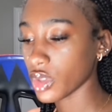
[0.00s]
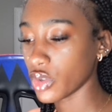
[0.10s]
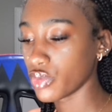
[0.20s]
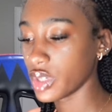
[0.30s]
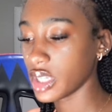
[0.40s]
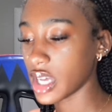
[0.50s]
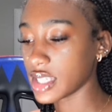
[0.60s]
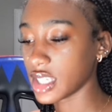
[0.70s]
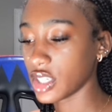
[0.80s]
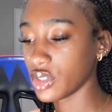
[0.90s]

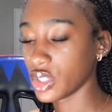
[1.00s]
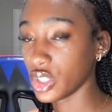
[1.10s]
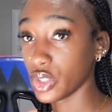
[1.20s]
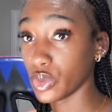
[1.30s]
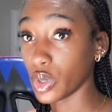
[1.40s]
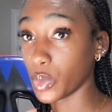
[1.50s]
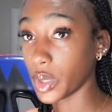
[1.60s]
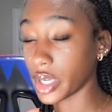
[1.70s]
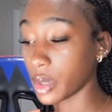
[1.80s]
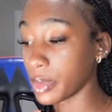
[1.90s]
realized that you can do a
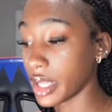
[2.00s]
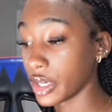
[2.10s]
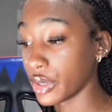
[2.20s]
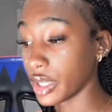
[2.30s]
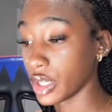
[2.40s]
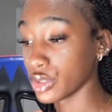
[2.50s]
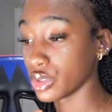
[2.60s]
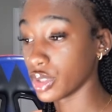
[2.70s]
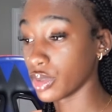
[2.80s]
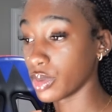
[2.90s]
workout plan on here
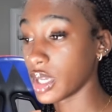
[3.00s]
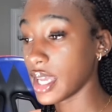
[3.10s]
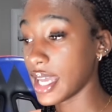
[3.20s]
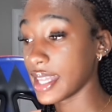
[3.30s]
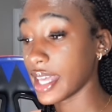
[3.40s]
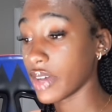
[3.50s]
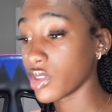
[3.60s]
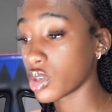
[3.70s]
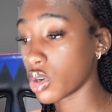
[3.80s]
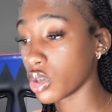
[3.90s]
so they have
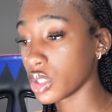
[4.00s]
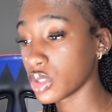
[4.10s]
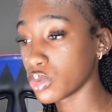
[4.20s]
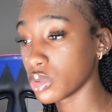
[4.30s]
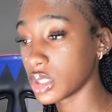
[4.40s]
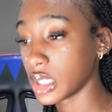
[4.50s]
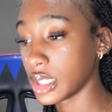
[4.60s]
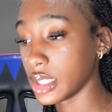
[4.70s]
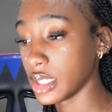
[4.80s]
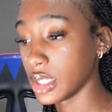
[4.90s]
like all these cool
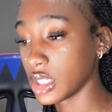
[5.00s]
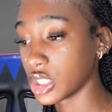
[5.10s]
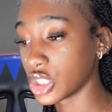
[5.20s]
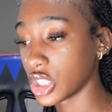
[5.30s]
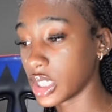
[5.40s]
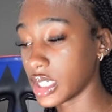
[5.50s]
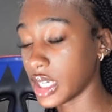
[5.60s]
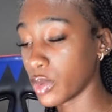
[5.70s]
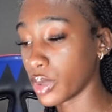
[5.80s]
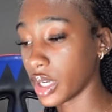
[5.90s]
things 30
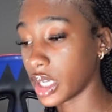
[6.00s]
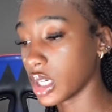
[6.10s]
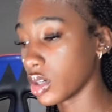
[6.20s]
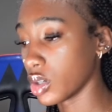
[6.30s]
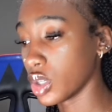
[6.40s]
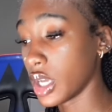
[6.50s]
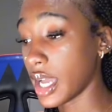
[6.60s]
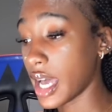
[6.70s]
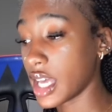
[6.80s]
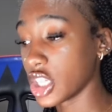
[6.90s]
day workout
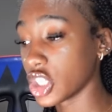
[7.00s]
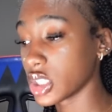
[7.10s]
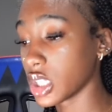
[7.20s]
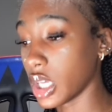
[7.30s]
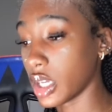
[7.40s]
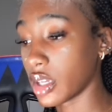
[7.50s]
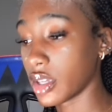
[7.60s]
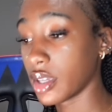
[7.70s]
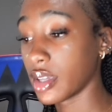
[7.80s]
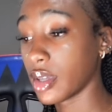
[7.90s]
and it's just like
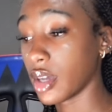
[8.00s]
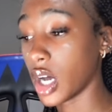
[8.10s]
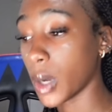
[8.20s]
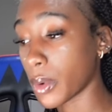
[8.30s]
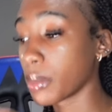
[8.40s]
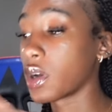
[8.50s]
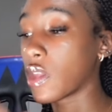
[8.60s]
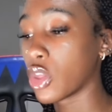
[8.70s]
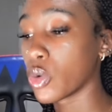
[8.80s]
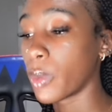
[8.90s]
upper body
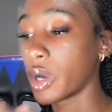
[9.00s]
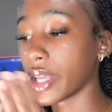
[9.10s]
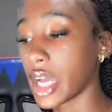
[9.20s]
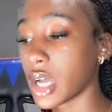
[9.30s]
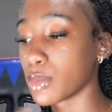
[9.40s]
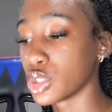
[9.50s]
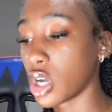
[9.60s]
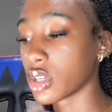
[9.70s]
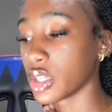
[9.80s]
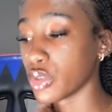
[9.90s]
lower body abs
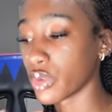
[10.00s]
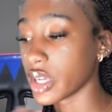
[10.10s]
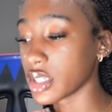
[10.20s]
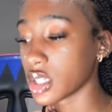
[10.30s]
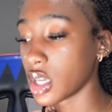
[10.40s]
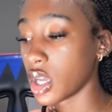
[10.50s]
jogging rest